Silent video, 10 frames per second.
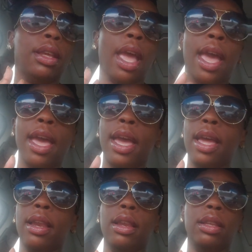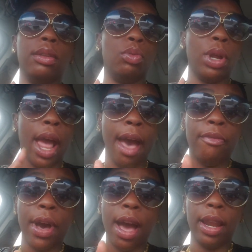And when I
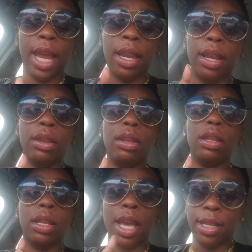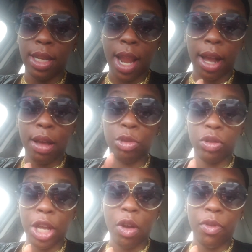violated and did not come
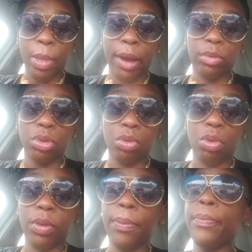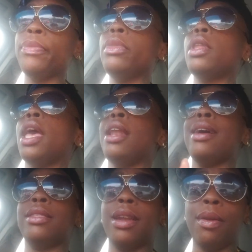straight home from after school, and
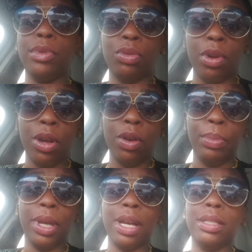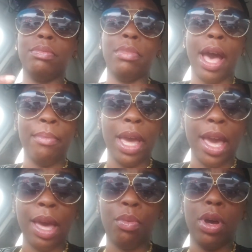I thought I was grown because my
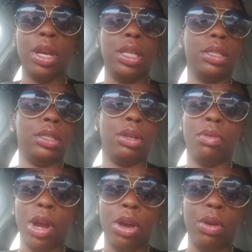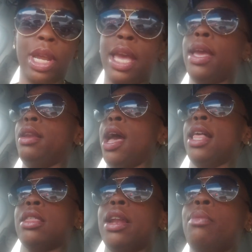man was grown and I
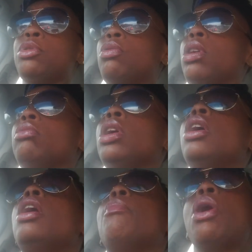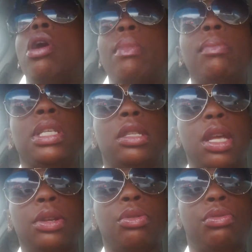thought I was grown, my aunt made me
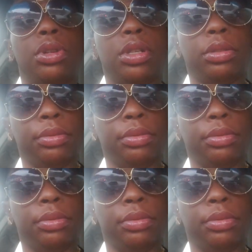stand in the corner.